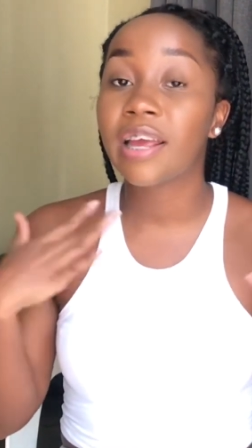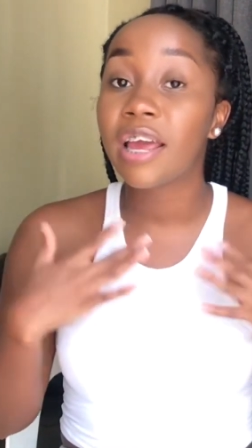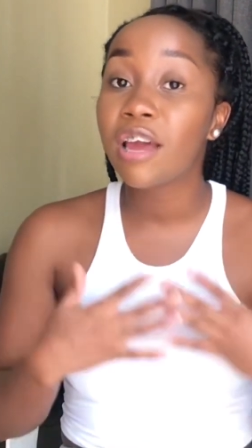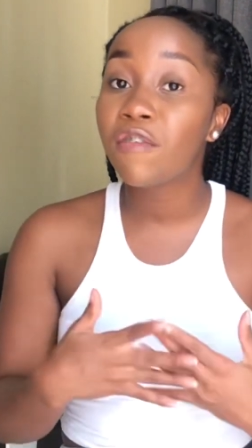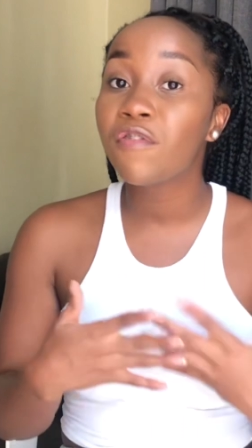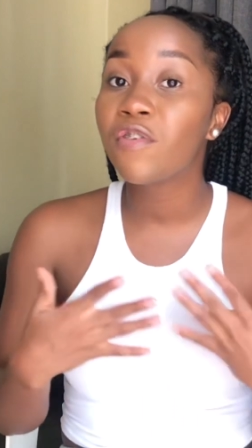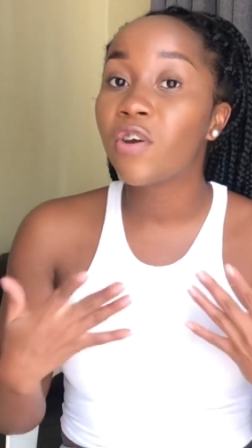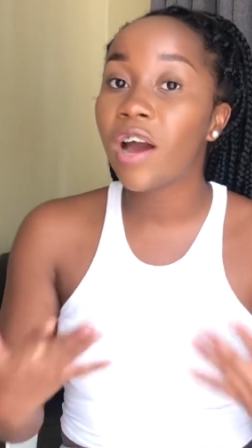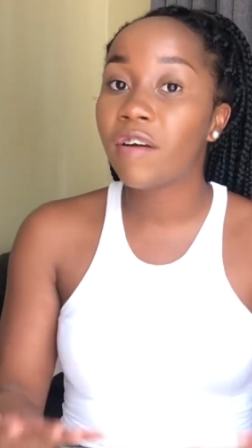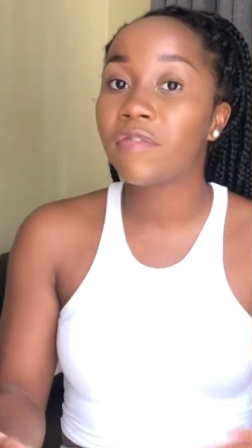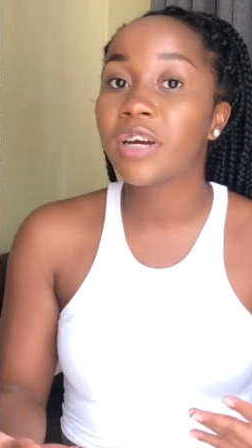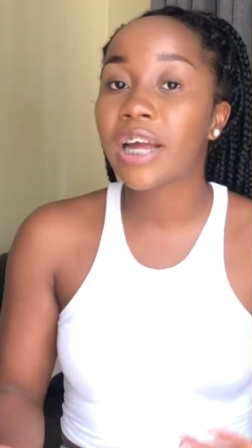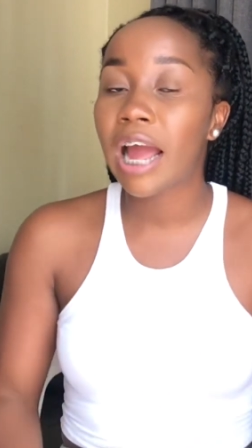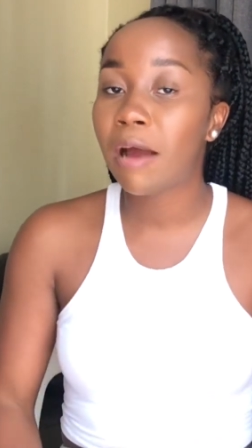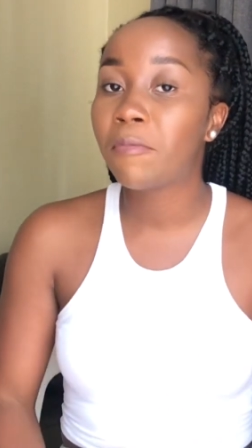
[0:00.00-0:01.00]
If you have
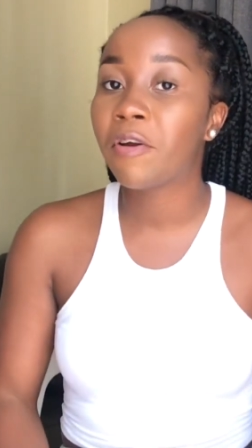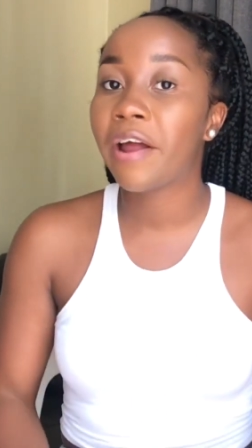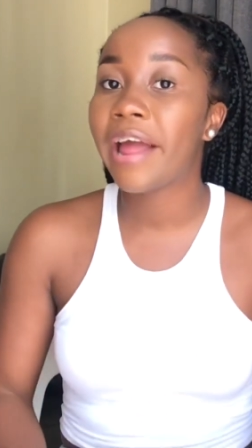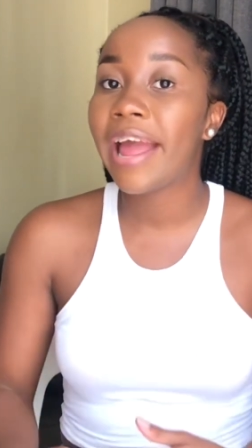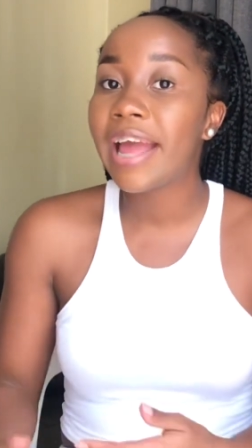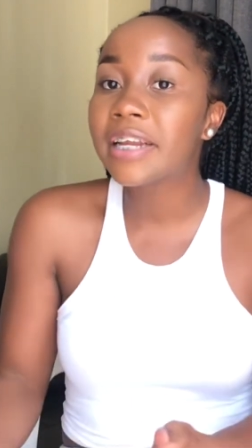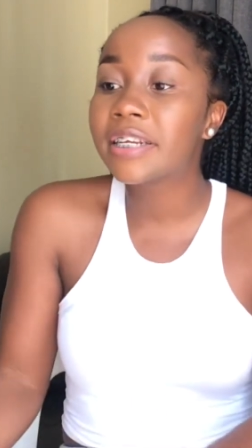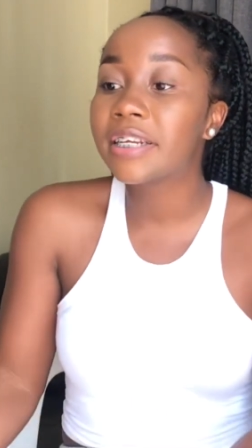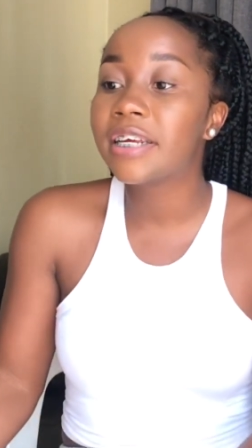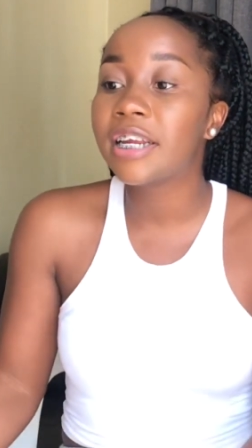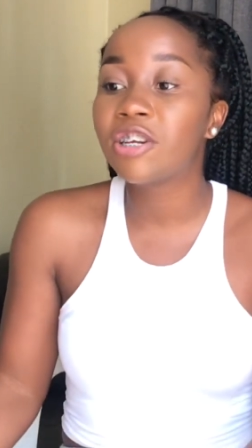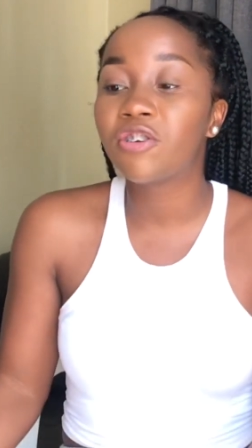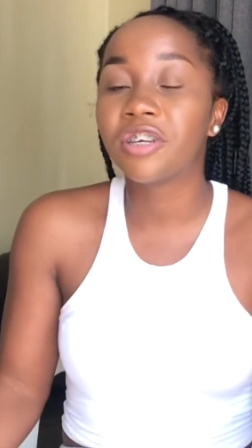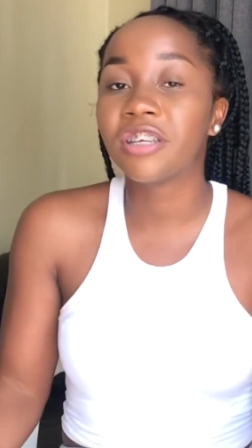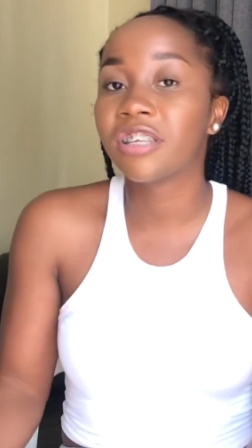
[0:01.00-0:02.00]
a camera and an
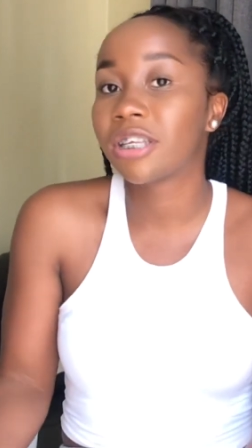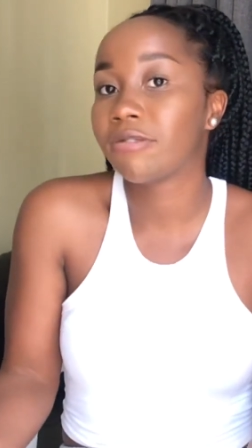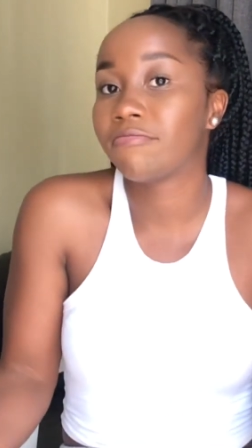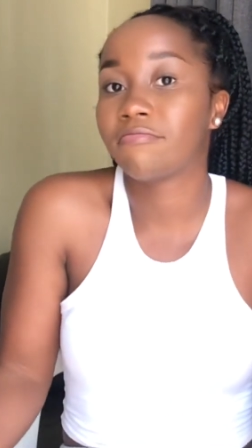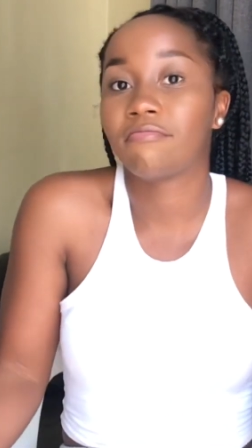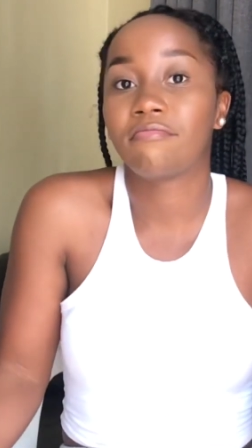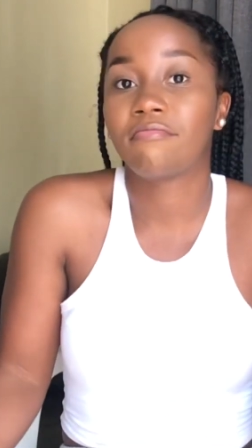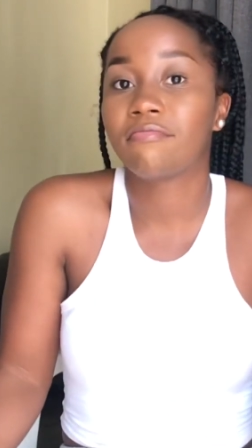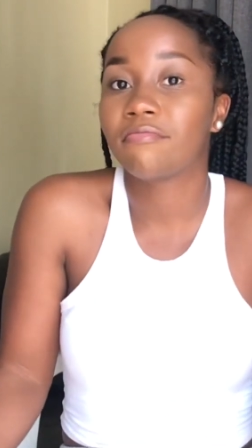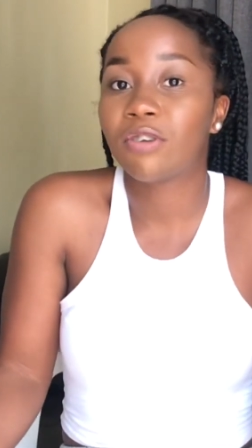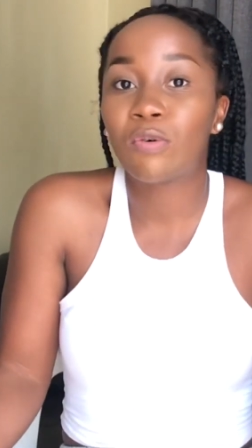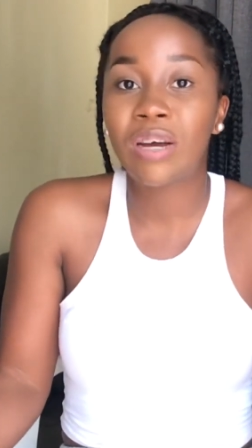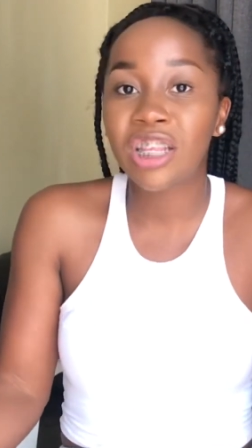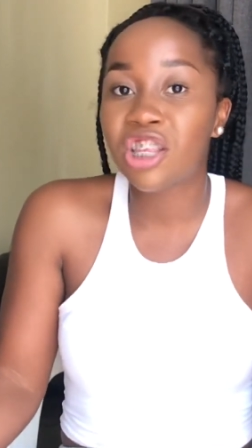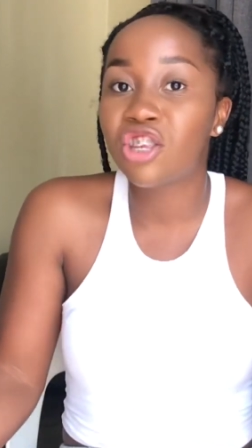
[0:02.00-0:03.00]
interest,
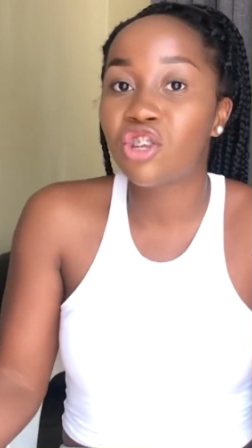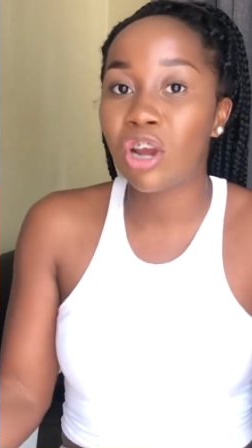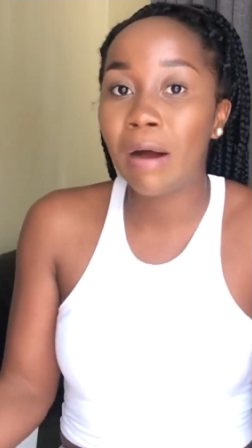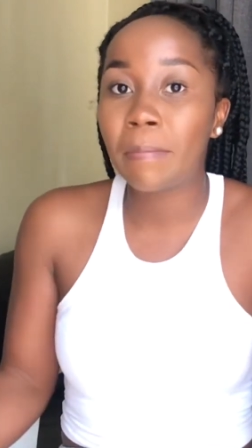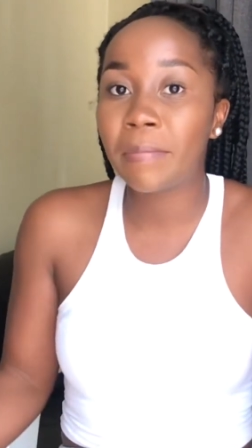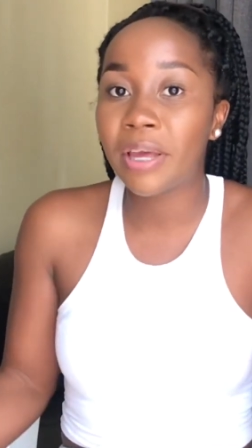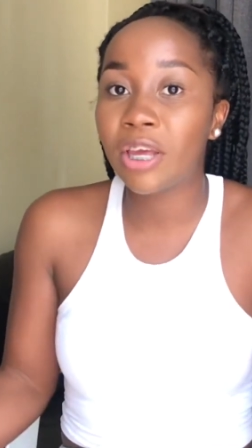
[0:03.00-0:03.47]
what's stopping